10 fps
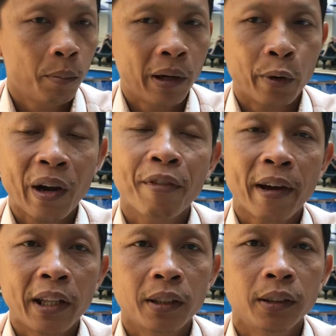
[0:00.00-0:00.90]
My
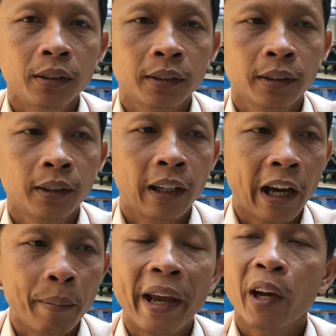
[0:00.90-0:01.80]
grandfather,
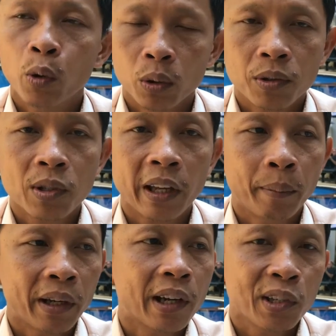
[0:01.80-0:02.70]
and ankles,
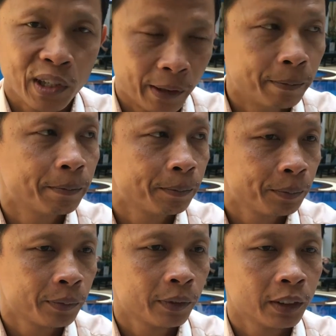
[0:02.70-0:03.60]
and my cousin.
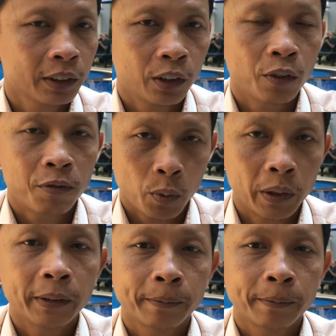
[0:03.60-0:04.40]
Four.